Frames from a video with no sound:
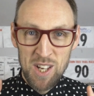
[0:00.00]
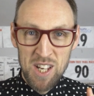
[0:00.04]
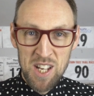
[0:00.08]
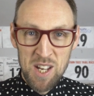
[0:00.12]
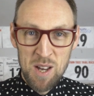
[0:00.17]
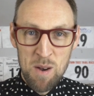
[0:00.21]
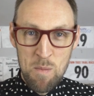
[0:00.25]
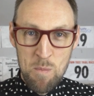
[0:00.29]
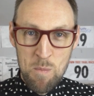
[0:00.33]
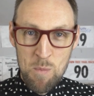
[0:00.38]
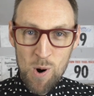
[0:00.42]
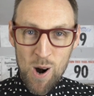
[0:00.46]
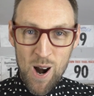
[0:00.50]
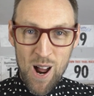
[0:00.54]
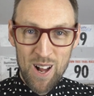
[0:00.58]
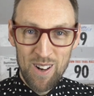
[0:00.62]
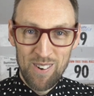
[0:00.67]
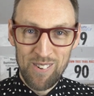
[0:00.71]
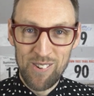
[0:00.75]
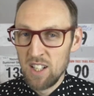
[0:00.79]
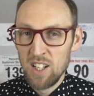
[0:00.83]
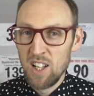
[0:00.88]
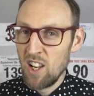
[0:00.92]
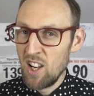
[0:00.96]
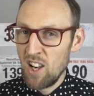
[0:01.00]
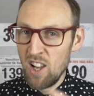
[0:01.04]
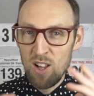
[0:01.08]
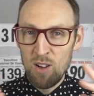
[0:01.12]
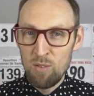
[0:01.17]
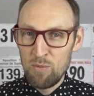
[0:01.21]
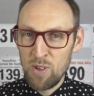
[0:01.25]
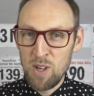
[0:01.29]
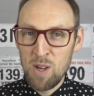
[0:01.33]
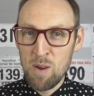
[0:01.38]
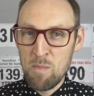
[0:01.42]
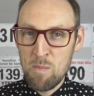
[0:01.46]
Ian Brown. I
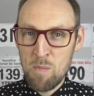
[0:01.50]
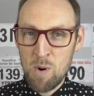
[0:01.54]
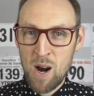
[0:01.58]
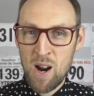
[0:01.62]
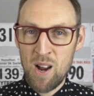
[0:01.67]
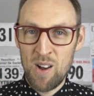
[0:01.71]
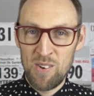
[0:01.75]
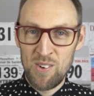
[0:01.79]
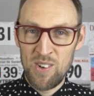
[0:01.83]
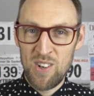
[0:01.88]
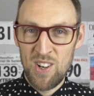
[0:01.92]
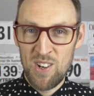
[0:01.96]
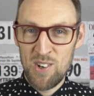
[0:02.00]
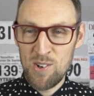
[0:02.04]
love Ian Brown.